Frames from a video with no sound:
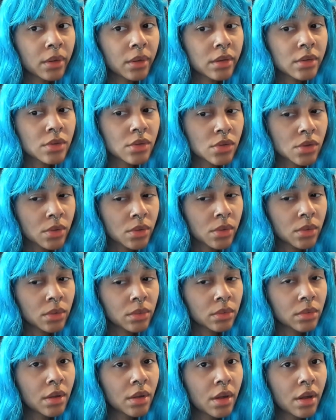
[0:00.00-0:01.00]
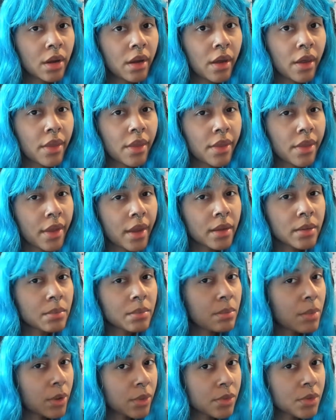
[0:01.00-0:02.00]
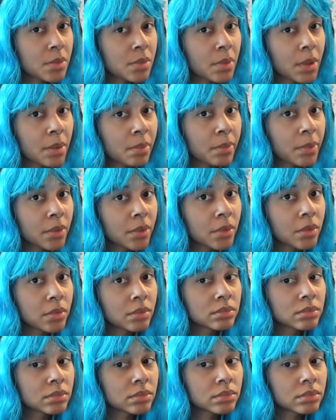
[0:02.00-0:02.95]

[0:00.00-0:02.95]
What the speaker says: control than most people